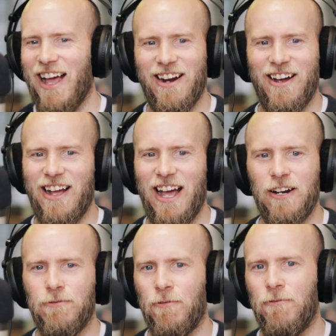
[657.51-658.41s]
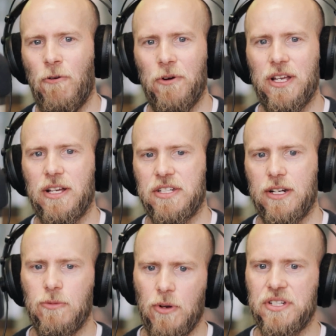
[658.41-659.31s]
and i had it for four years
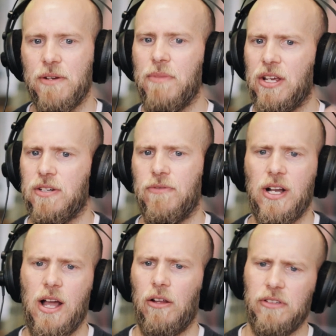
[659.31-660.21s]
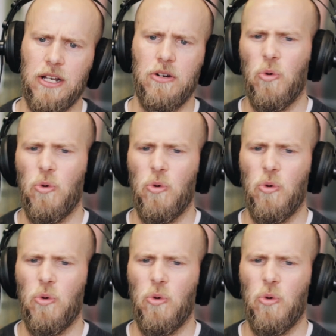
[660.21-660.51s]
and it was a mix of accounting and